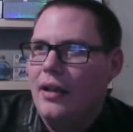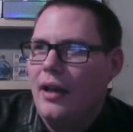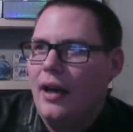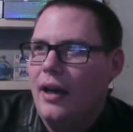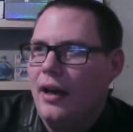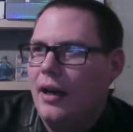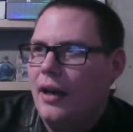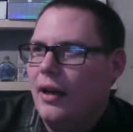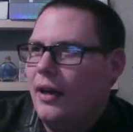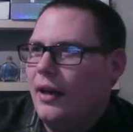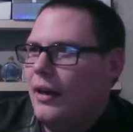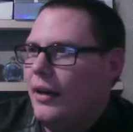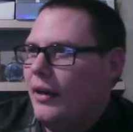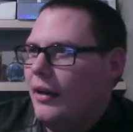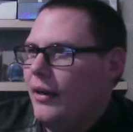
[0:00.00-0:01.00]

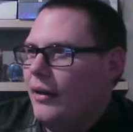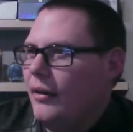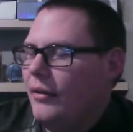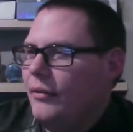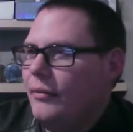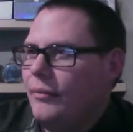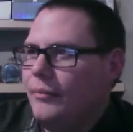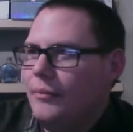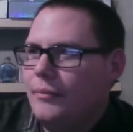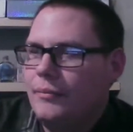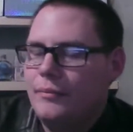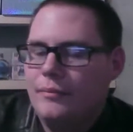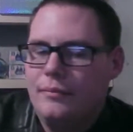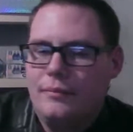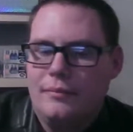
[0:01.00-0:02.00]
Oh,
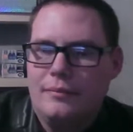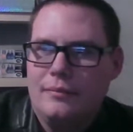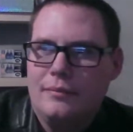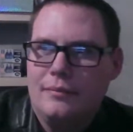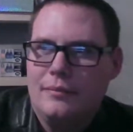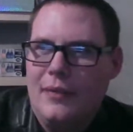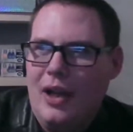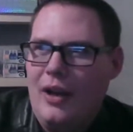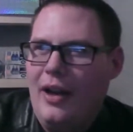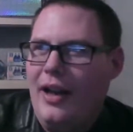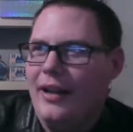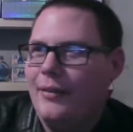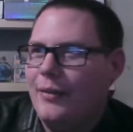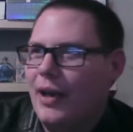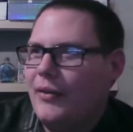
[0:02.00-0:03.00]

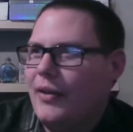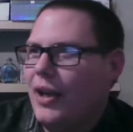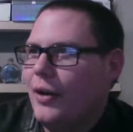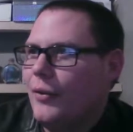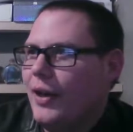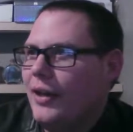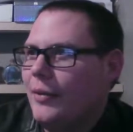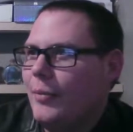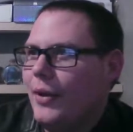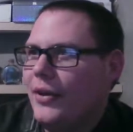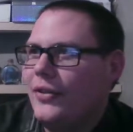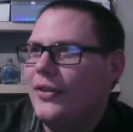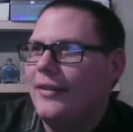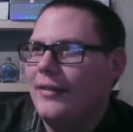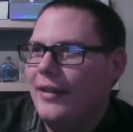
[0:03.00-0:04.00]
hey, I've got a random
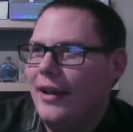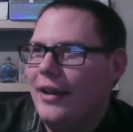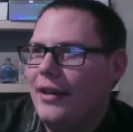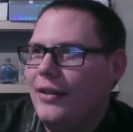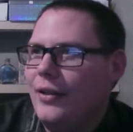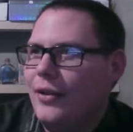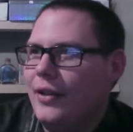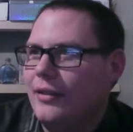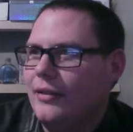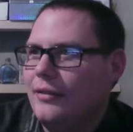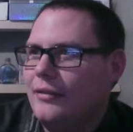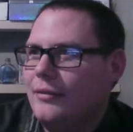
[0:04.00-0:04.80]
person. How you doing?